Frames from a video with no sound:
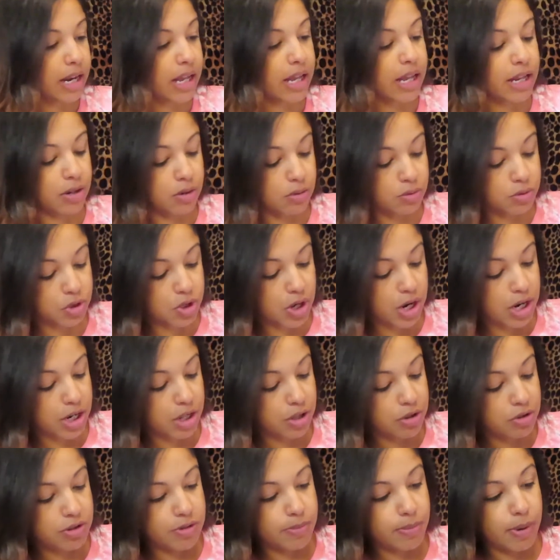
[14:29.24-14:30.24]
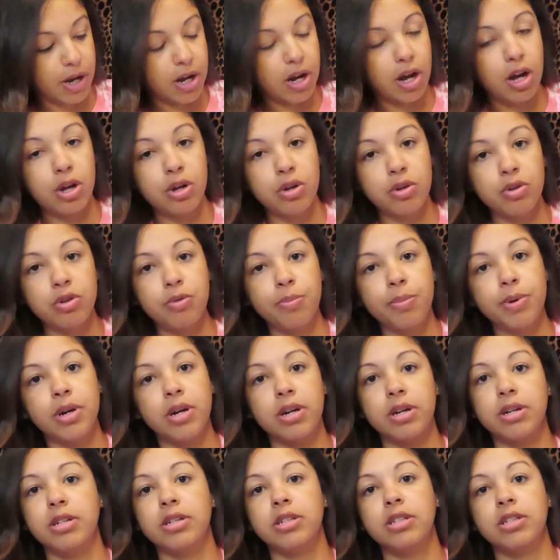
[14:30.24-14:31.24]
and don't try to use my code
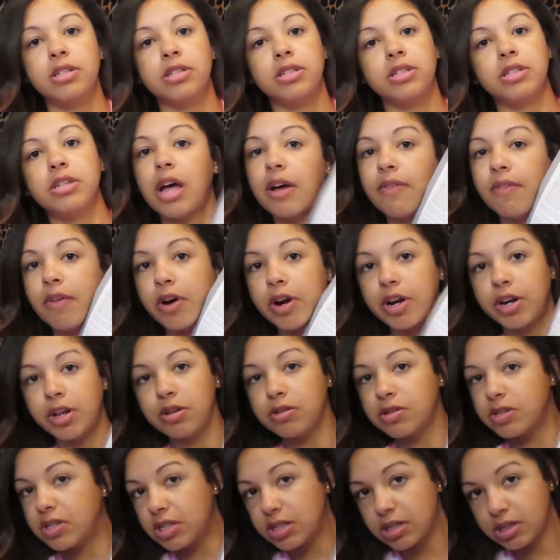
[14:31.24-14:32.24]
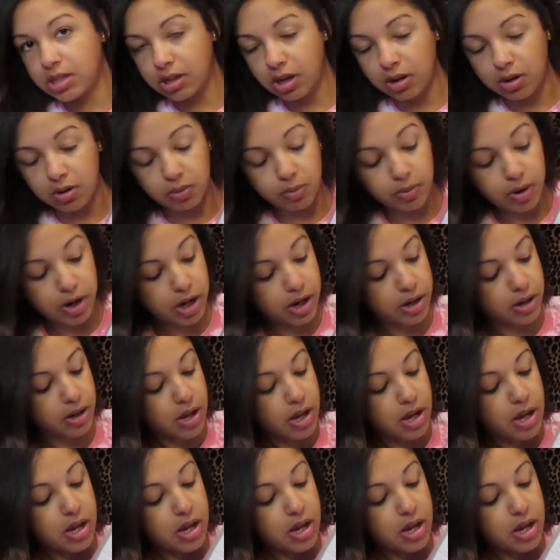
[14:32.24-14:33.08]
because I've already used it, it's not going to work.